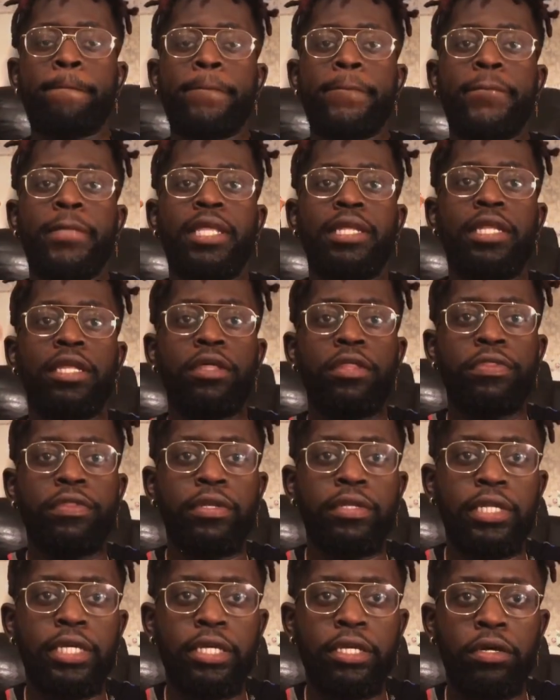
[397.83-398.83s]
Lilith
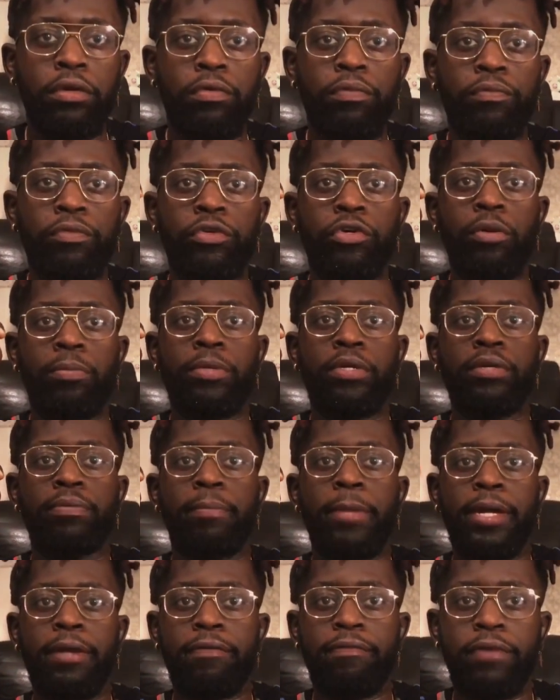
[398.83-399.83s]
in Leo, you're
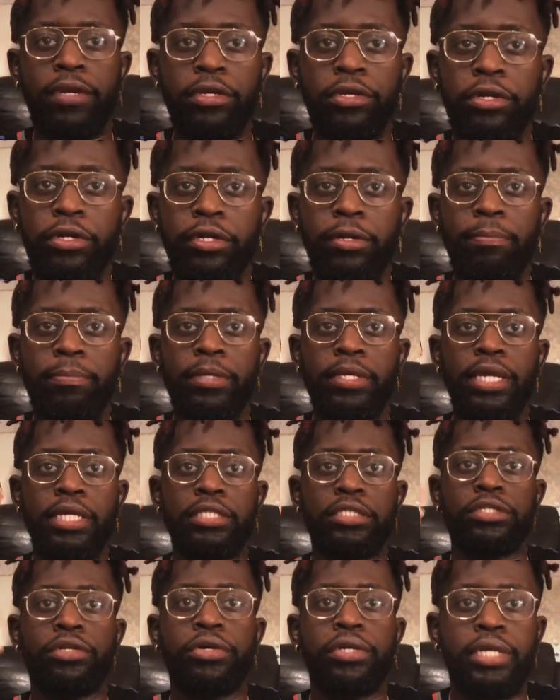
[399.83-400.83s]
gonna be
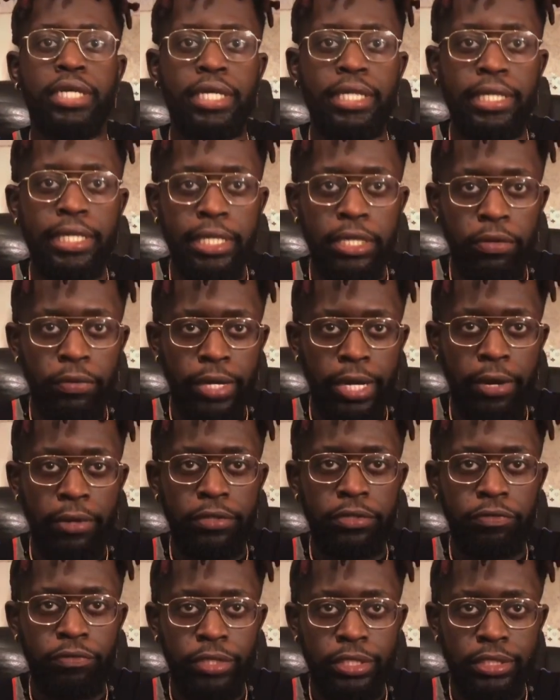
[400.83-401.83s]
exerting Leo
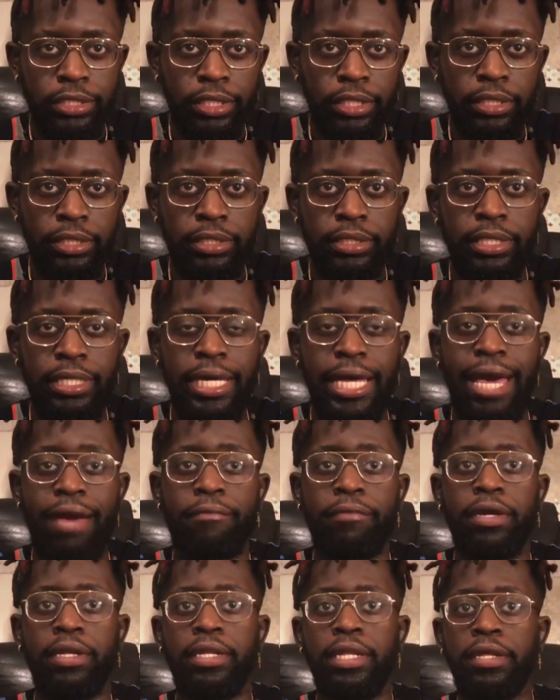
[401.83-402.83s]
characteristics.
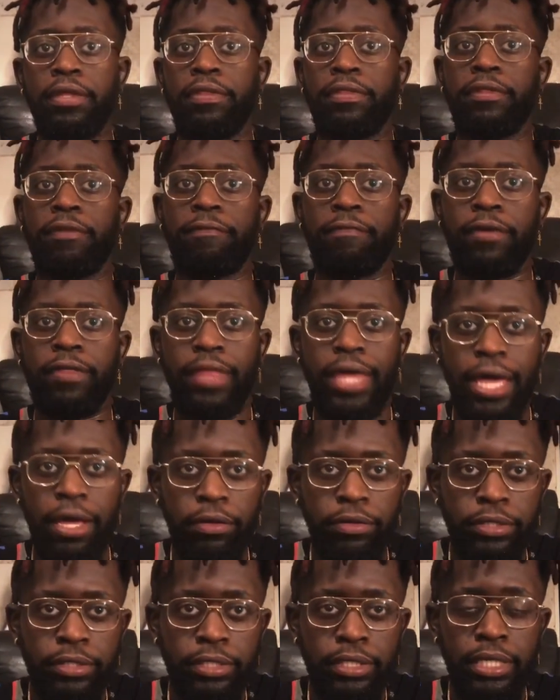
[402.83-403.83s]
Having a Lilith in the 5th
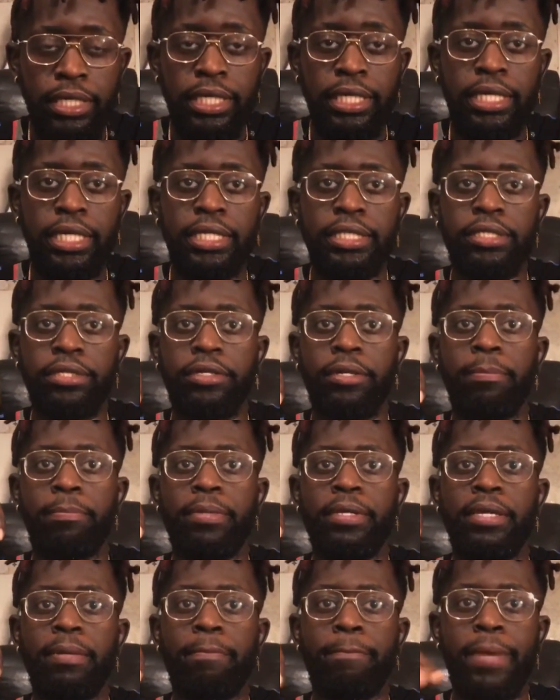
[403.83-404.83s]
house is gonna
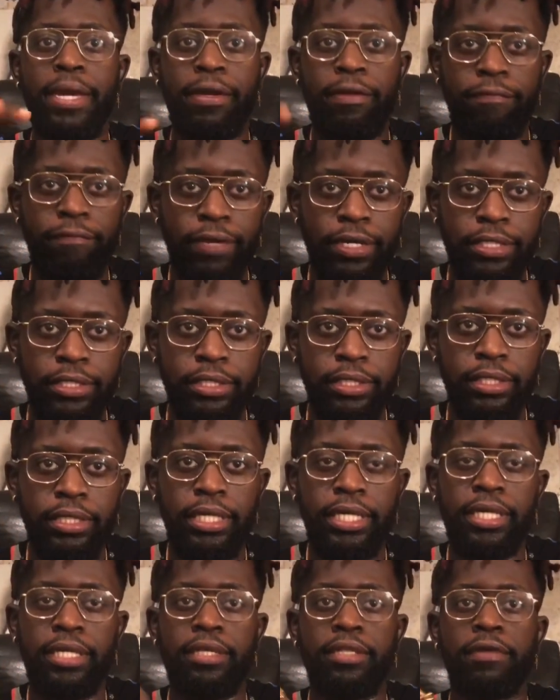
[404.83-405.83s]
be manifested
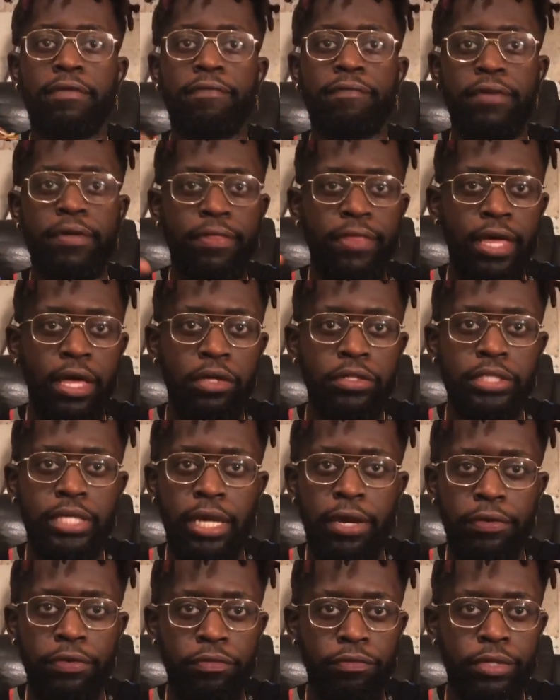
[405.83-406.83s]
in the 5th house
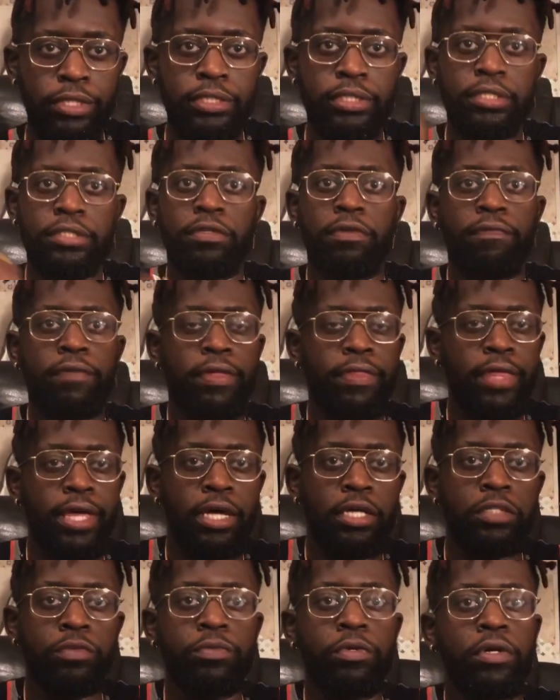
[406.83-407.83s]
characteristics. So 5th
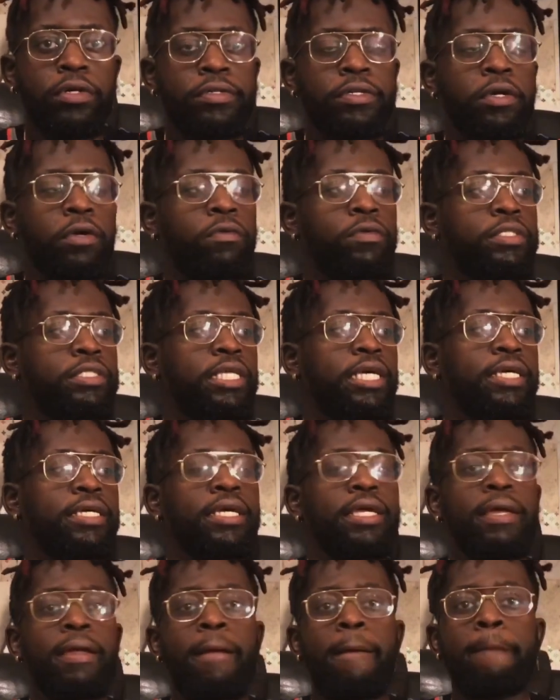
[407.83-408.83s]
house, we all know, is like
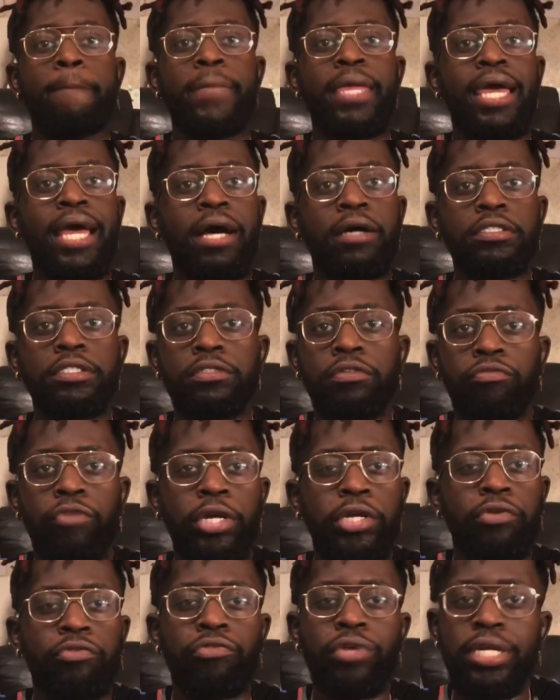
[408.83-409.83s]
house of
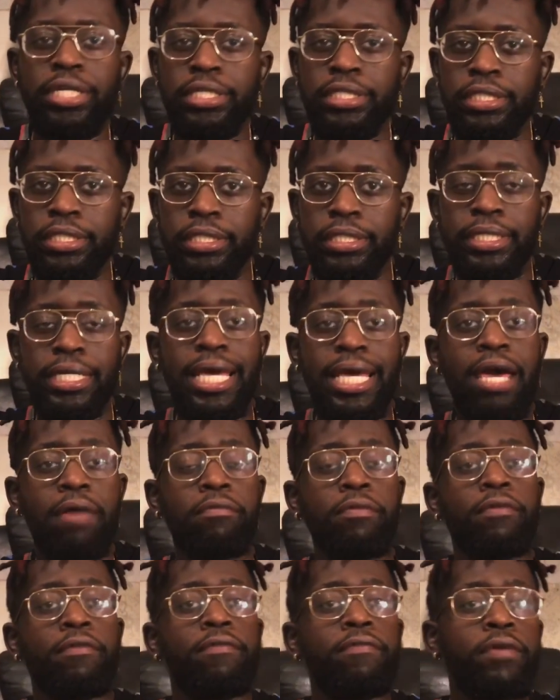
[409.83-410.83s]
recreation,
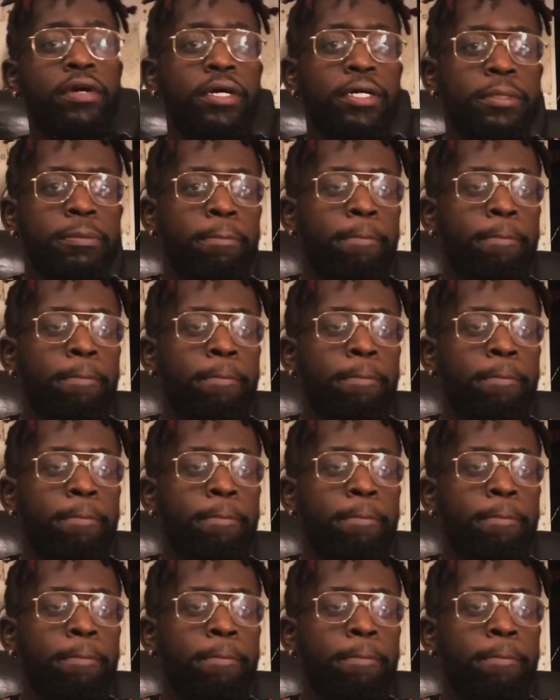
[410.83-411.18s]
having fun,